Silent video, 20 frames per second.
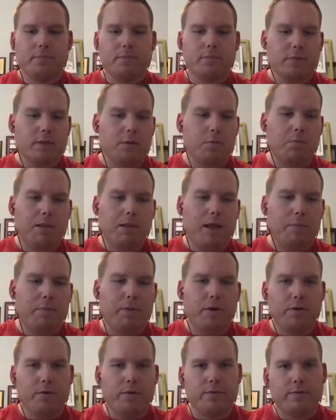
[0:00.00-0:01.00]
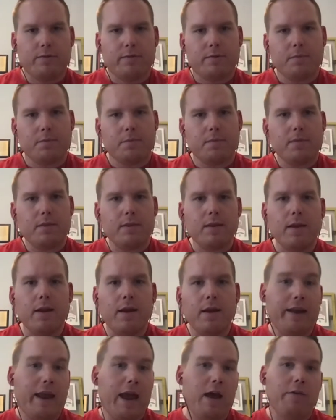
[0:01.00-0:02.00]
blog posts
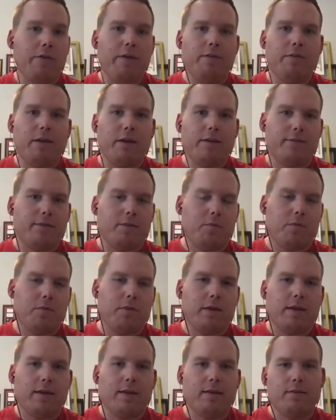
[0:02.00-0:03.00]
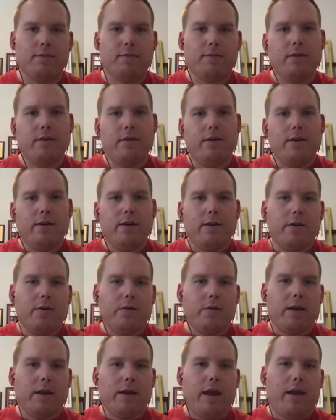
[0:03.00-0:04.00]
on how they've done some things,
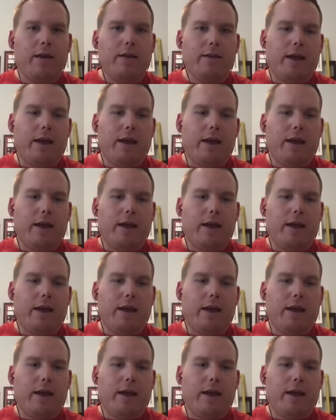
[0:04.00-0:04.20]
right?